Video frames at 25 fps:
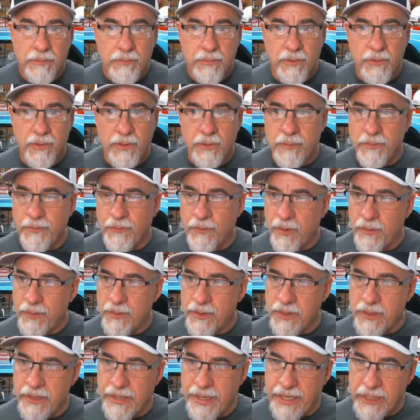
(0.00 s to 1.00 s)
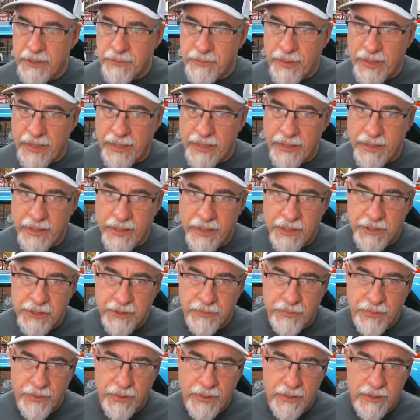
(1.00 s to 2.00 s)
Well, before I put the dash pad in, I
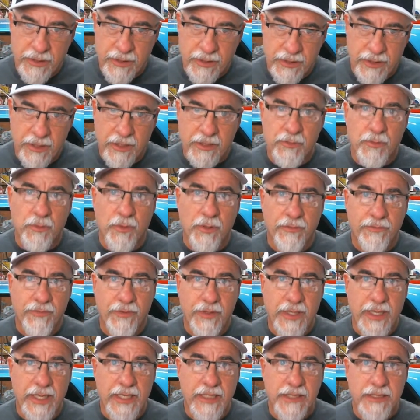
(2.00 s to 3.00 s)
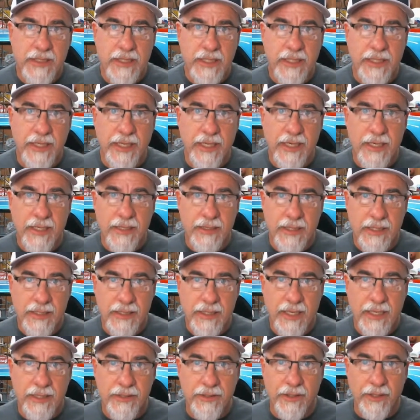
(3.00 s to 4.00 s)
should put in the ductwork for the AC, get
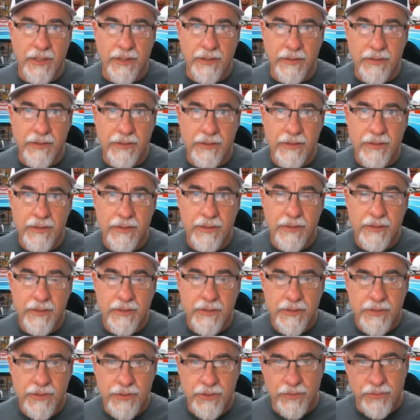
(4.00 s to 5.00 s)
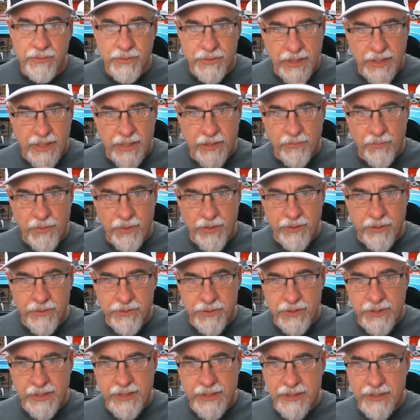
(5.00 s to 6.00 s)
that done. So it's kind of one of
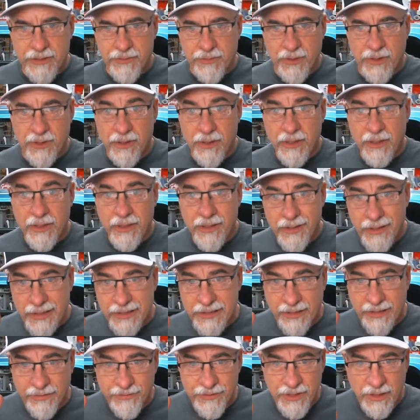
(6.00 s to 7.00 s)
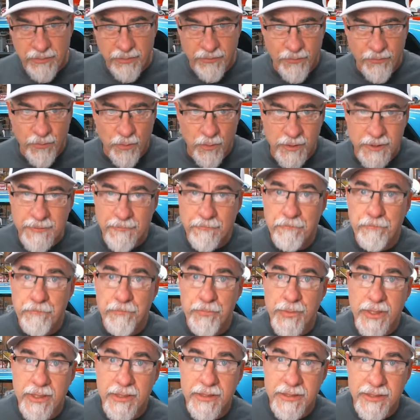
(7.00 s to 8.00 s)
those things where, as I've said before,
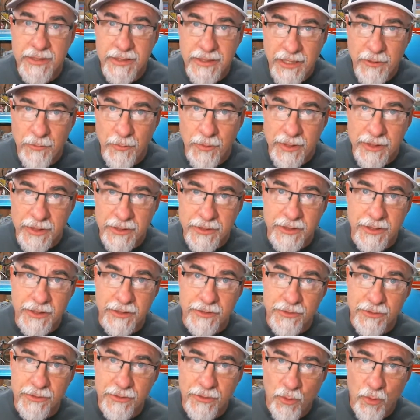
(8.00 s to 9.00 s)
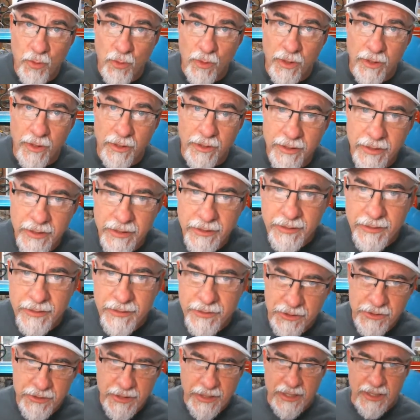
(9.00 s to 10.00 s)
sequence is scored.
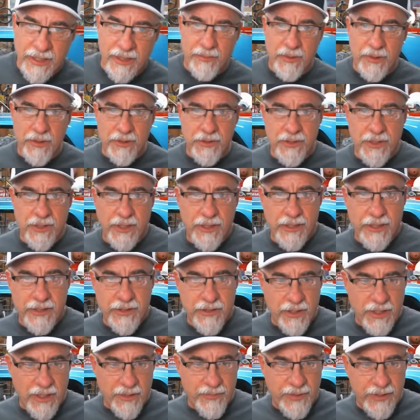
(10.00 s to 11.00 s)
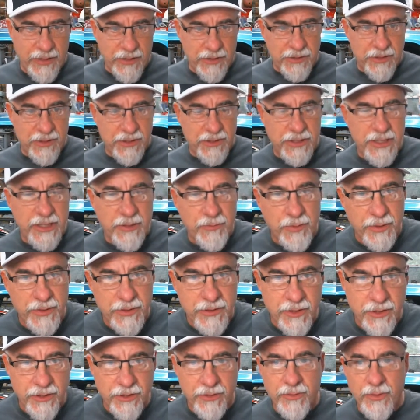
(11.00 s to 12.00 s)
Just like in the military, they talk about there's a
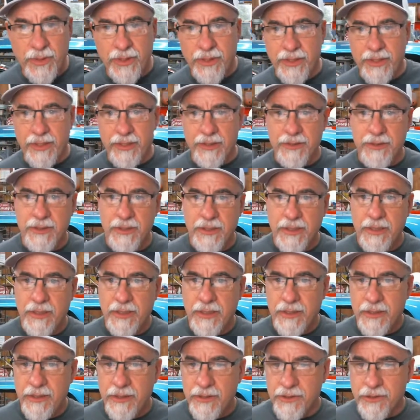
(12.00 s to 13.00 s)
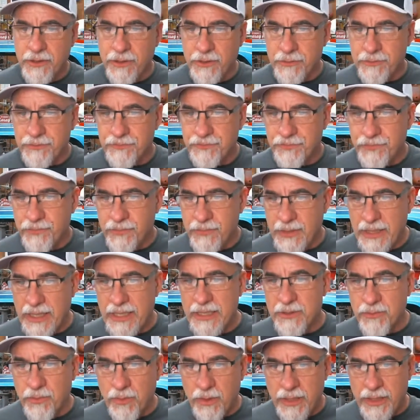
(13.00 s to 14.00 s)
sequence to doing things. So
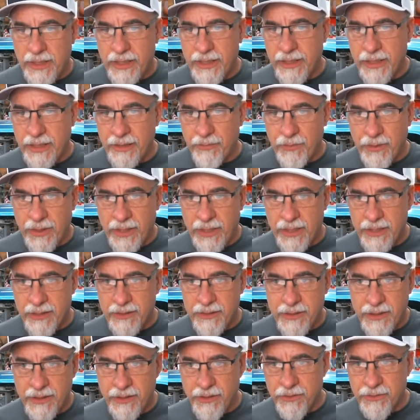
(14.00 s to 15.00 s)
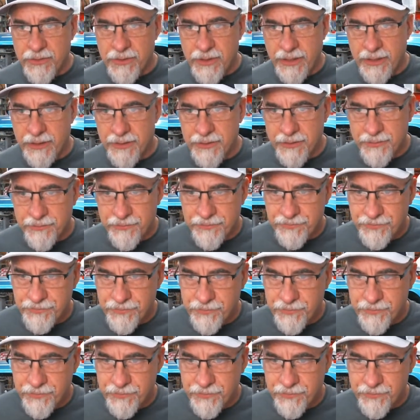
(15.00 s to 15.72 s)
that's why I went ahead and did those things.